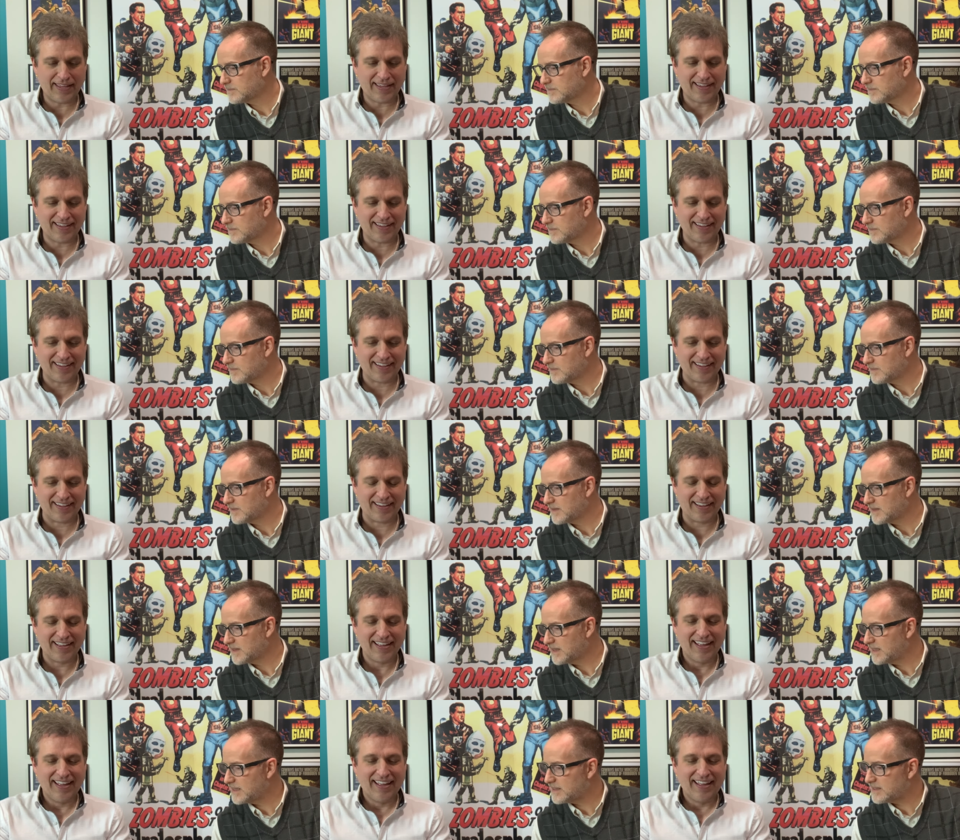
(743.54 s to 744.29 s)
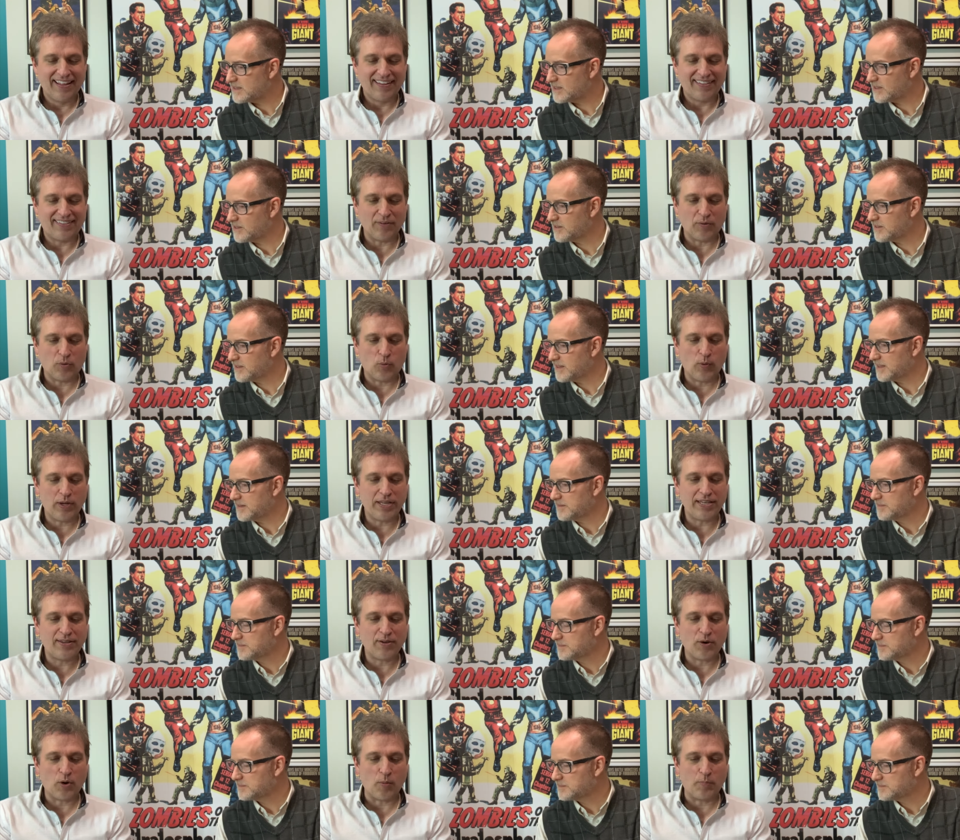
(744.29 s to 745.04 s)
Speaker 1: the
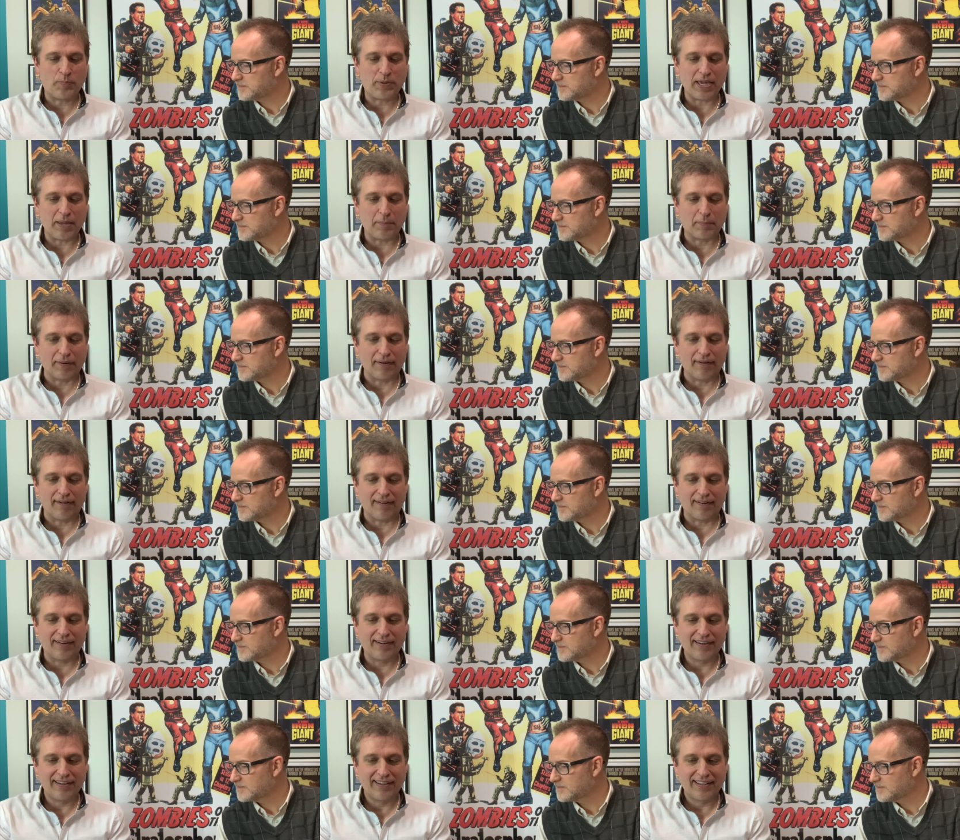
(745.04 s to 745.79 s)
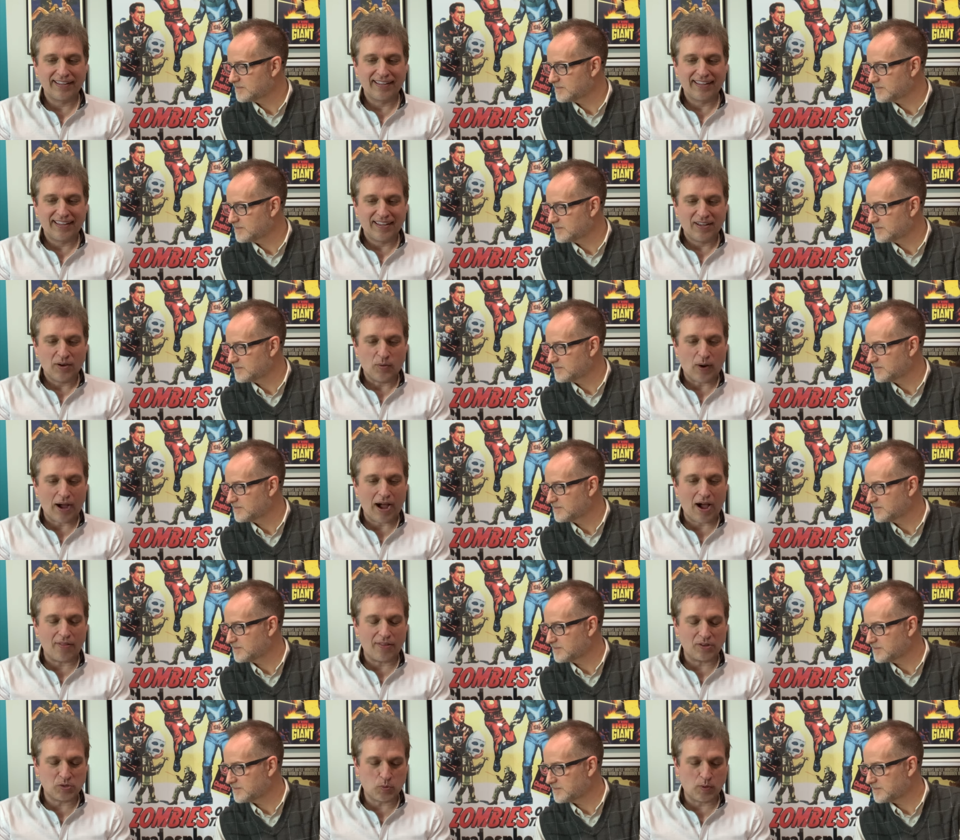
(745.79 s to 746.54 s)
window peeper.
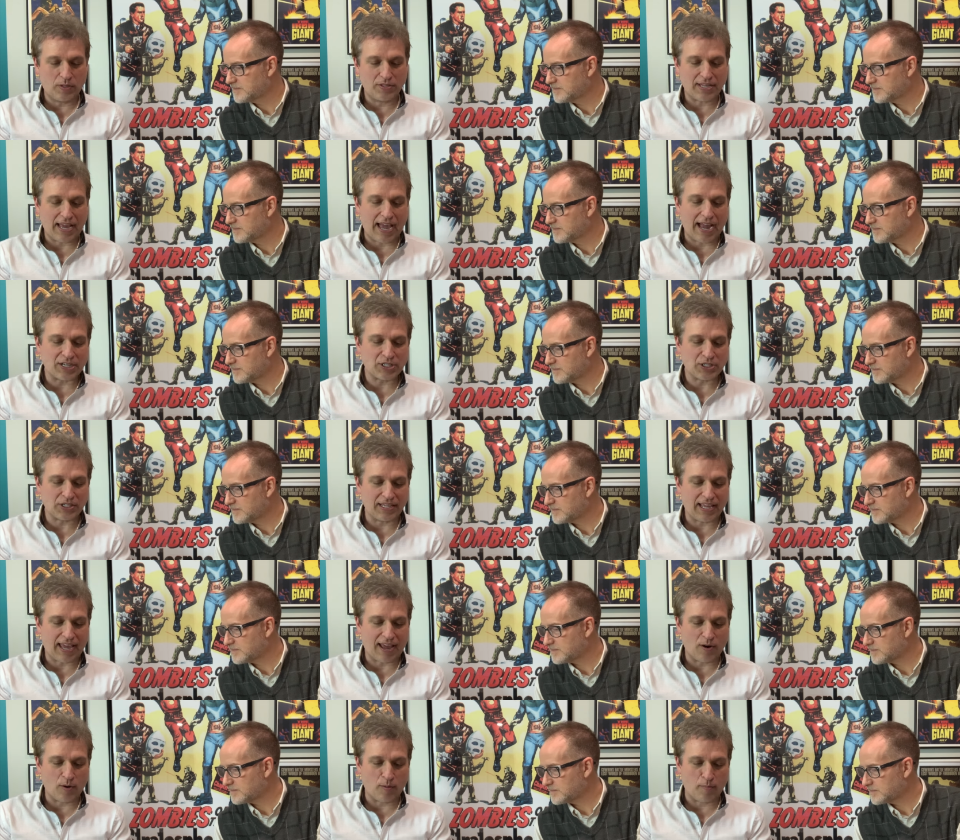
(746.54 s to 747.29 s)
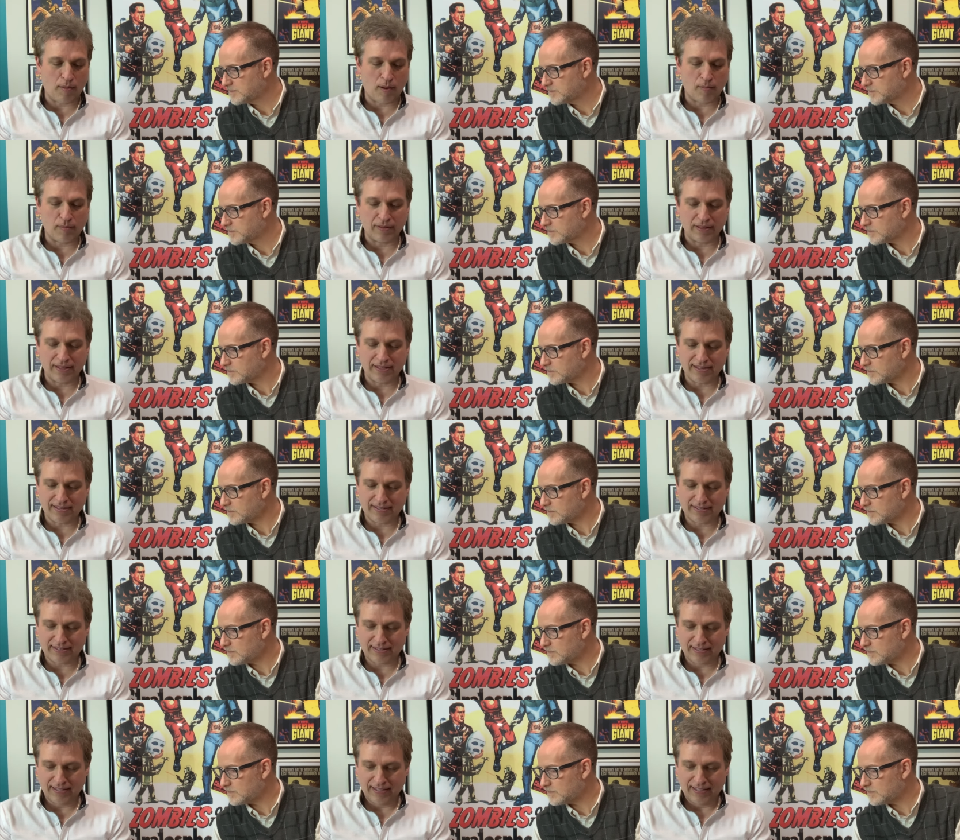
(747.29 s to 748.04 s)
Wow, this one's actually I don't remember
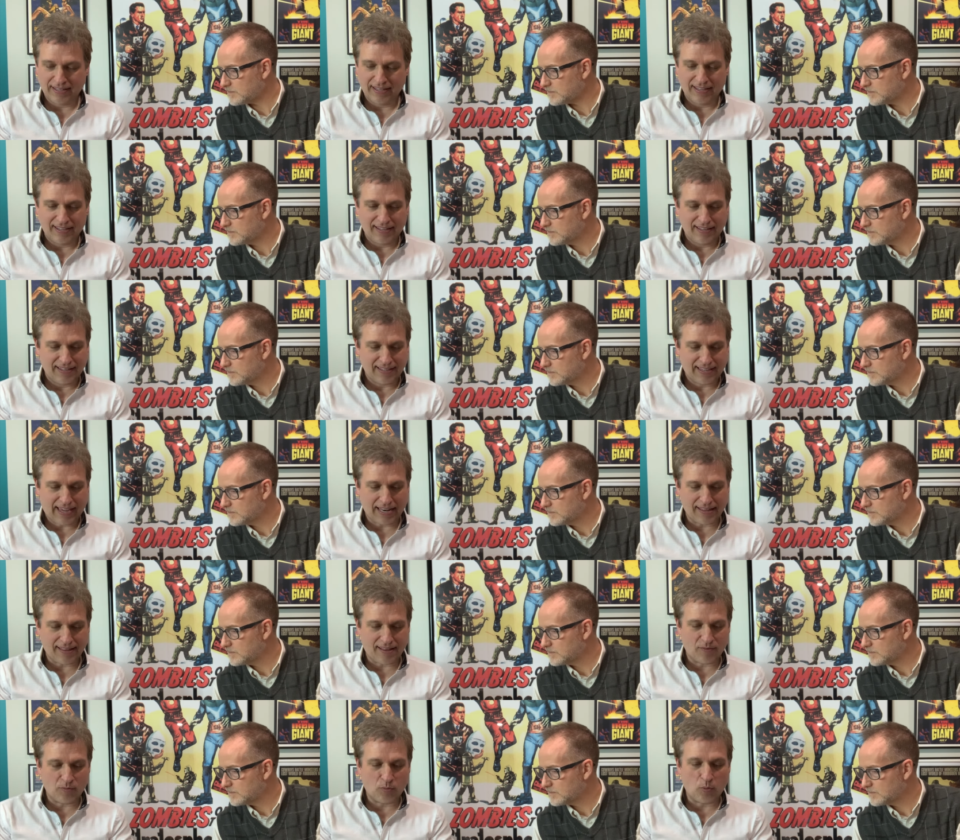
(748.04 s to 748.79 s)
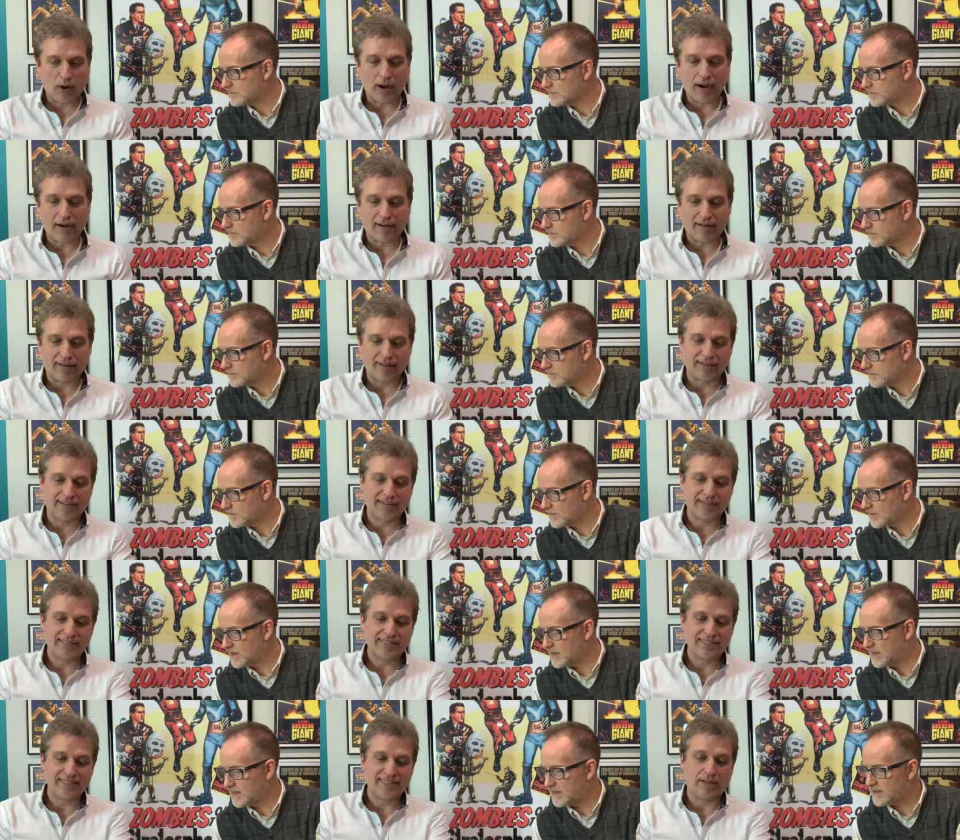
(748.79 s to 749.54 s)
this. Got a lot of wear,
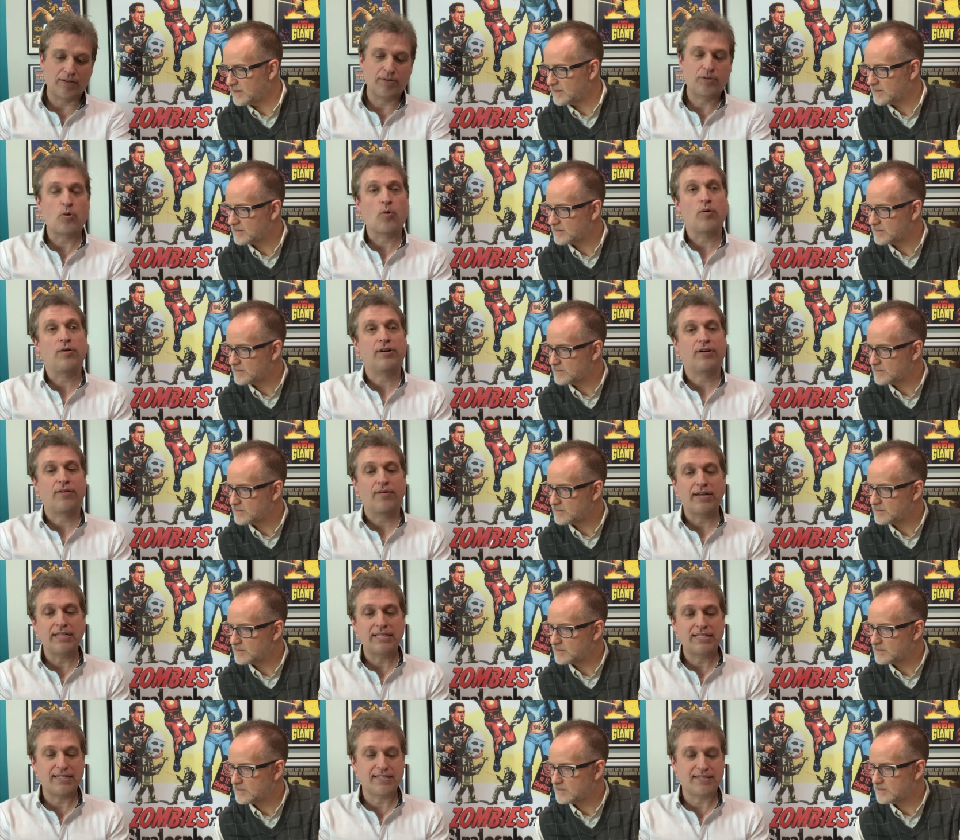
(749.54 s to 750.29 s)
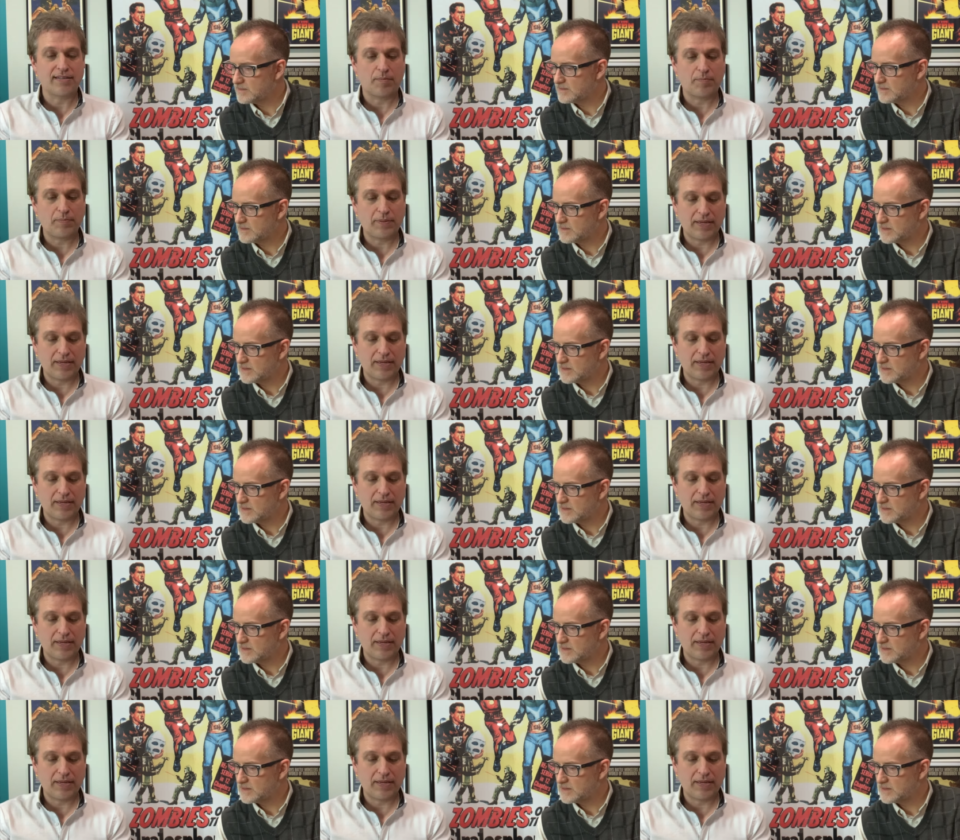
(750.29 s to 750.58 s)
yeah. little corner creases up